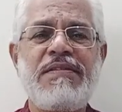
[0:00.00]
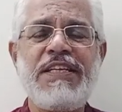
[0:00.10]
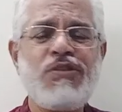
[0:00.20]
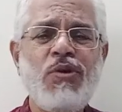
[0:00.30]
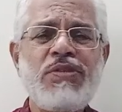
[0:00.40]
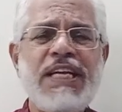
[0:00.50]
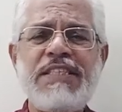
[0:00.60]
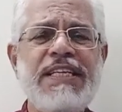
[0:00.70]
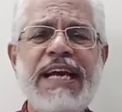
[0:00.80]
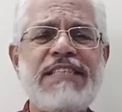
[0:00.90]
There's no
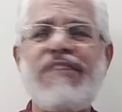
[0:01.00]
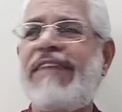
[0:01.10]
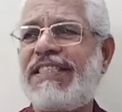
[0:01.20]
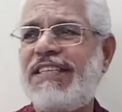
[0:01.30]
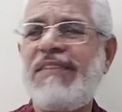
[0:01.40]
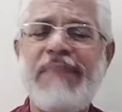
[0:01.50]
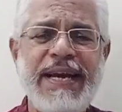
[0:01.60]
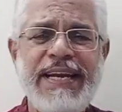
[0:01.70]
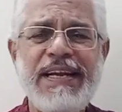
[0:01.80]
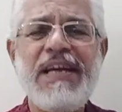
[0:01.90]
such thing as a Western
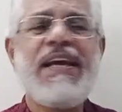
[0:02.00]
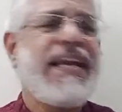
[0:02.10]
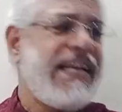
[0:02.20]
mind,